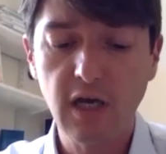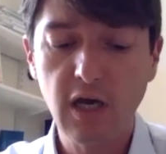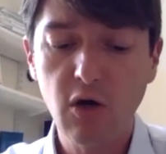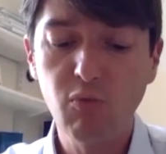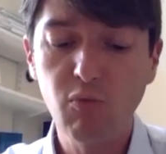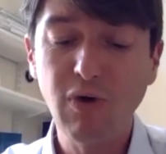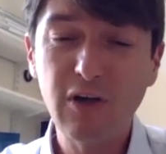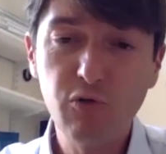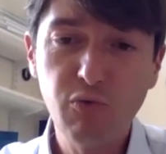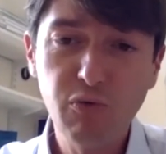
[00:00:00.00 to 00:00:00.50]

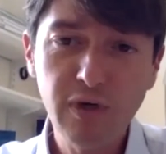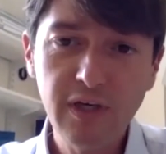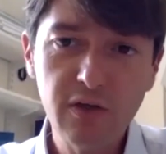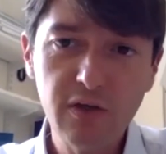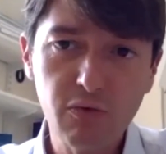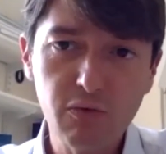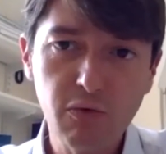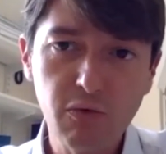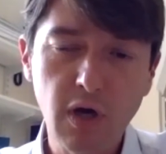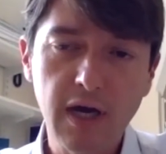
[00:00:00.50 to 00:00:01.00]
What we
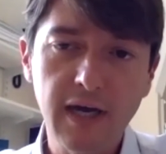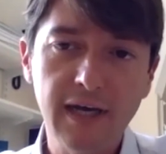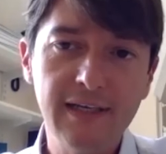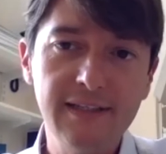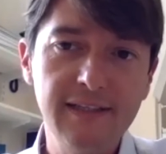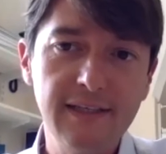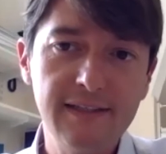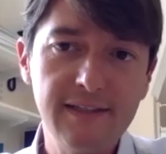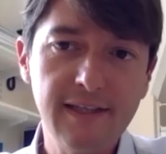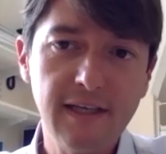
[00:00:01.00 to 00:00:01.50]
do is
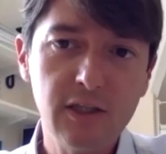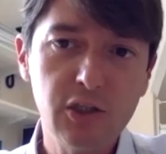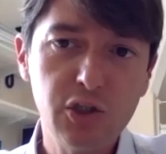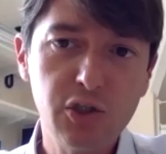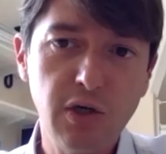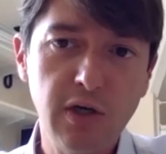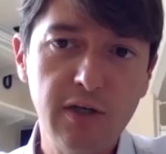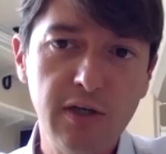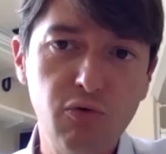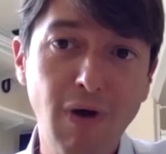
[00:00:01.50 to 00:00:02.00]

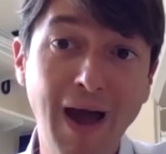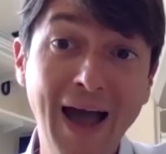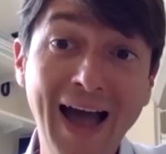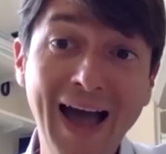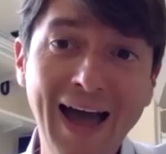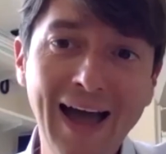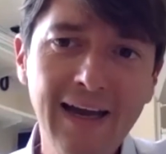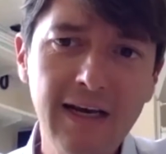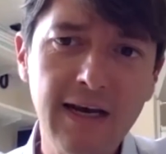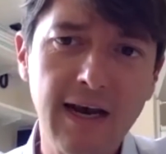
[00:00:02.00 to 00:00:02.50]
essentially to
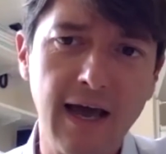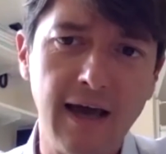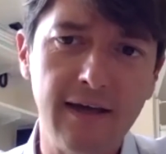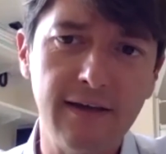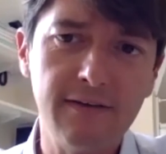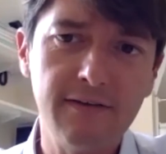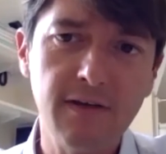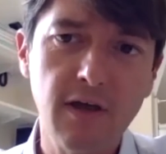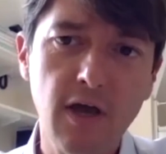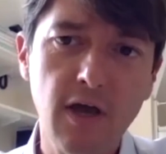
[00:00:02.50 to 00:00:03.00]

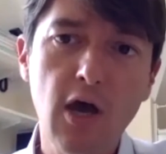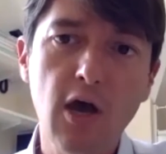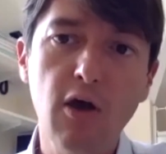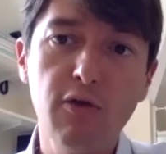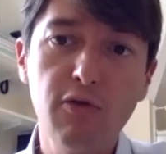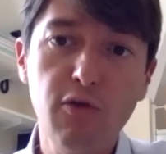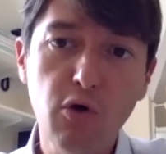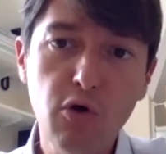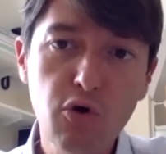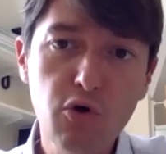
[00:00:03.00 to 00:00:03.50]
highlight
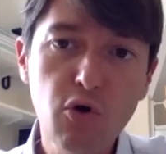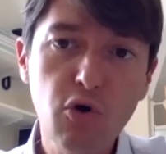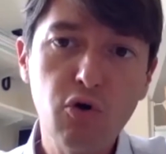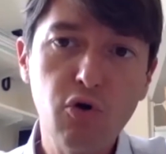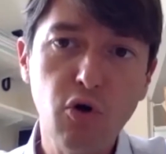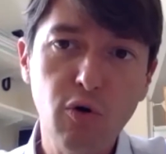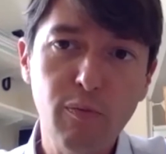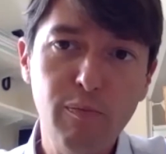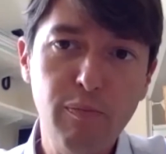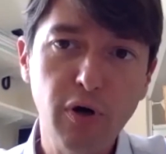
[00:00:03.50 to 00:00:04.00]
the
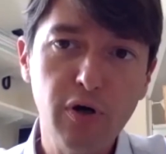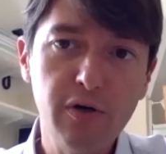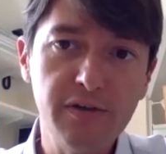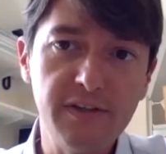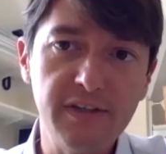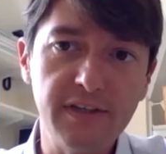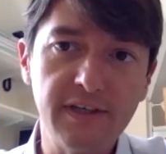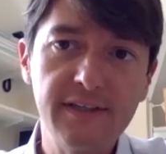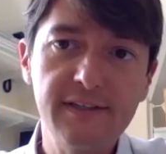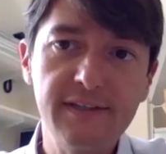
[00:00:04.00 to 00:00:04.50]
local
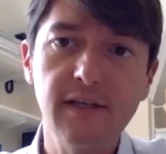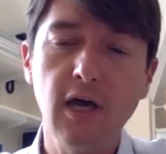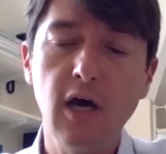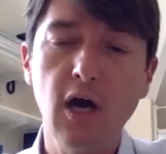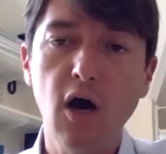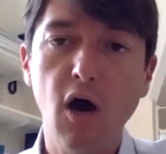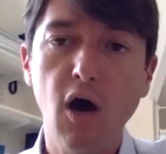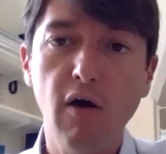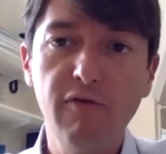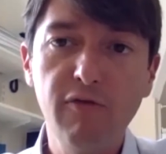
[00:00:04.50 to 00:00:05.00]
politics
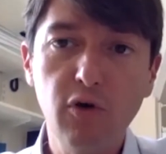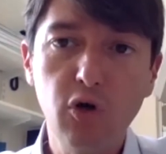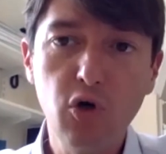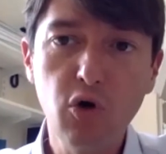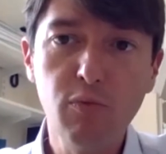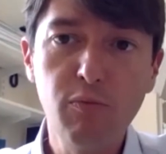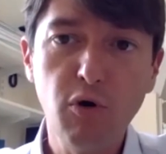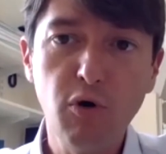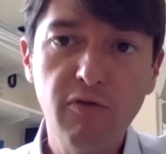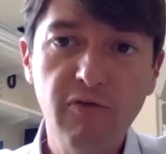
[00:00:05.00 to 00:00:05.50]
of
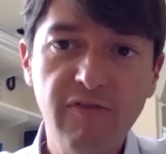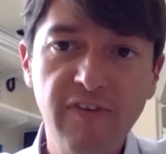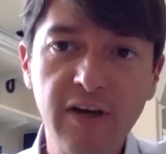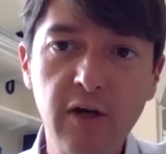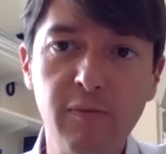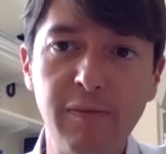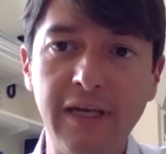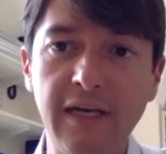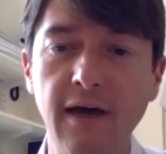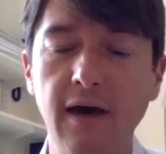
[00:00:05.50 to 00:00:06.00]
global
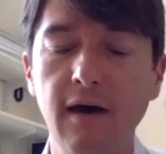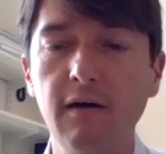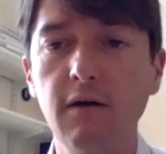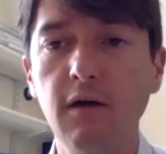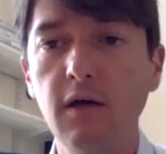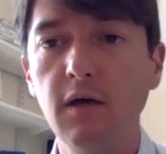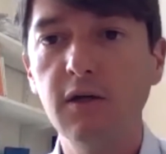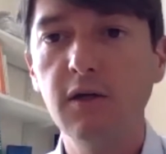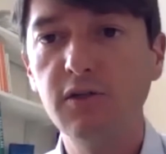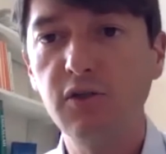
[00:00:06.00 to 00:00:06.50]
phenomena
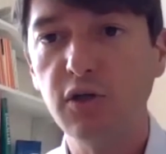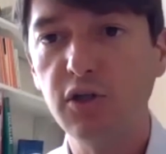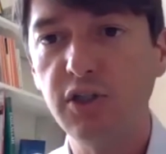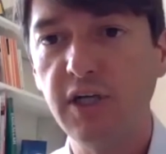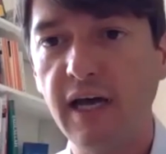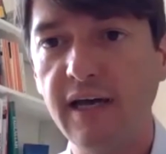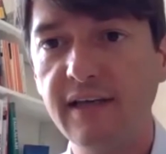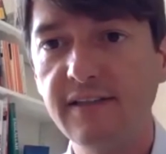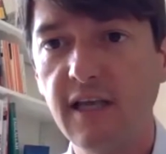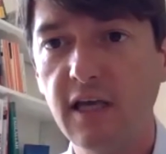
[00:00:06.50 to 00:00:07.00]
such
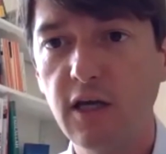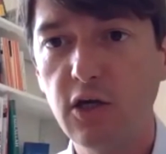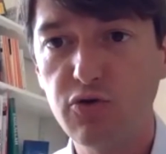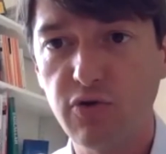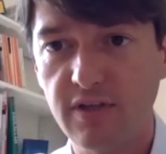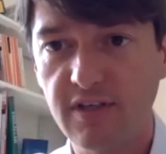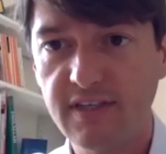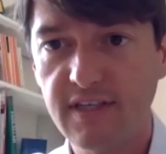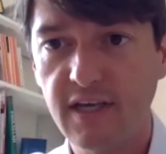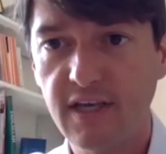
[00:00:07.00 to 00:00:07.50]
as
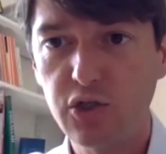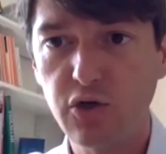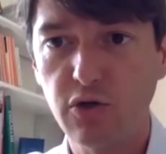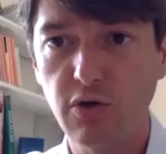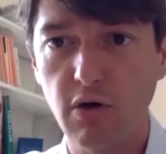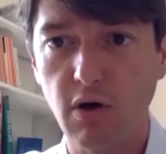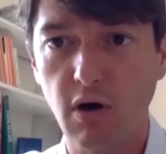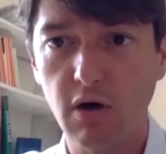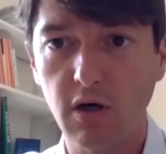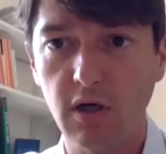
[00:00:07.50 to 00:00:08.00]
transnational
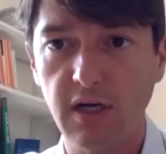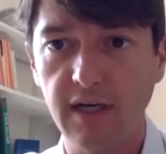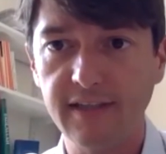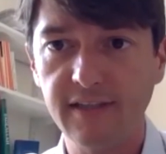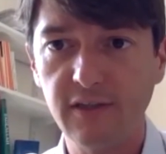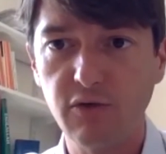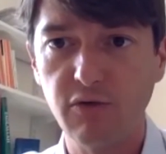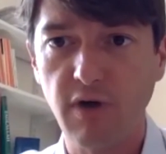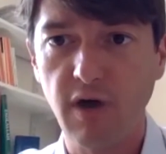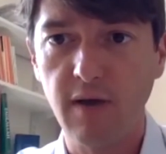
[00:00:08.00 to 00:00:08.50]
organized
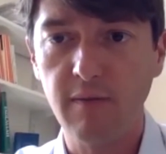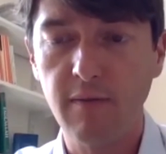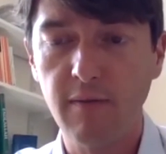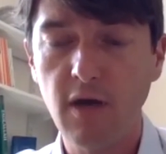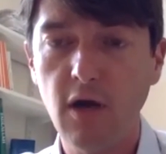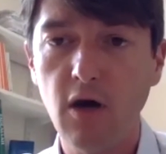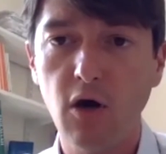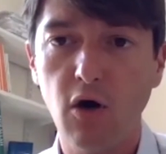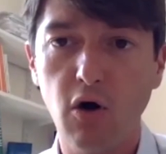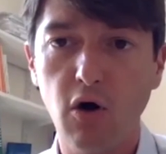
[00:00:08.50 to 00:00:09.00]
crime
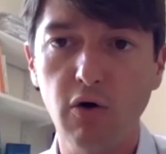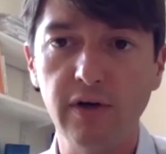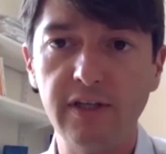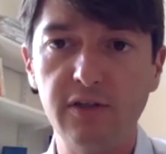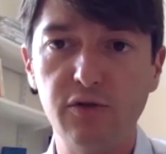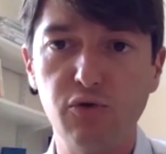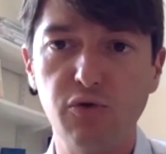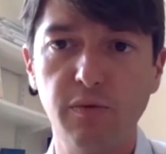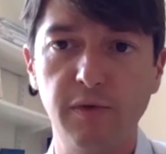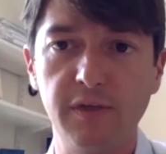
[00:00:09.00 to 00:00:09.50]
or
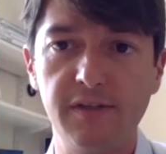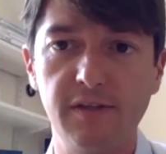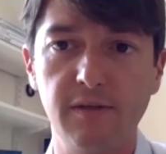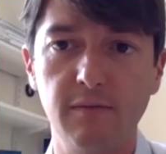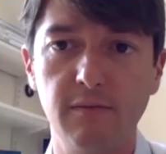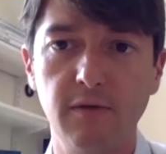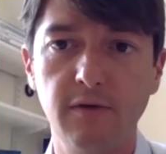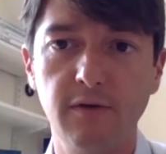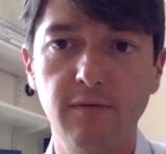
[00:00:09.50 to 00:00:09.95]
extremism.